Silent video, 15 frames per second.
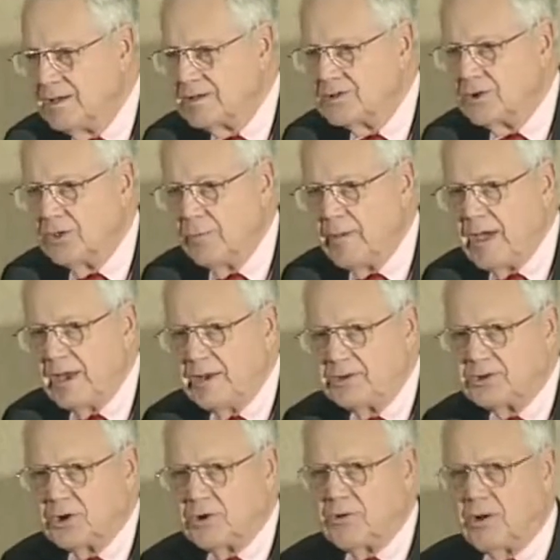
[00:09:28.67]
so the
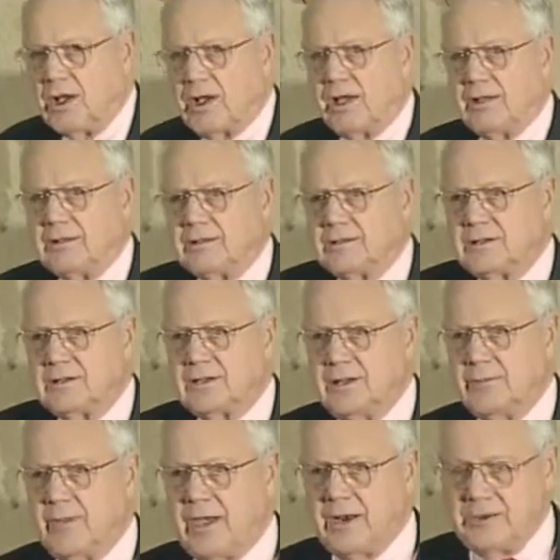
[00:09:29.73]
manager, uh, the
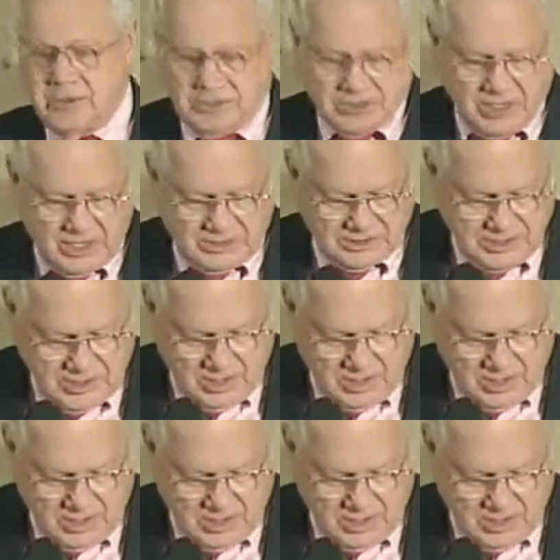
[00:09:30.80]
manager says, You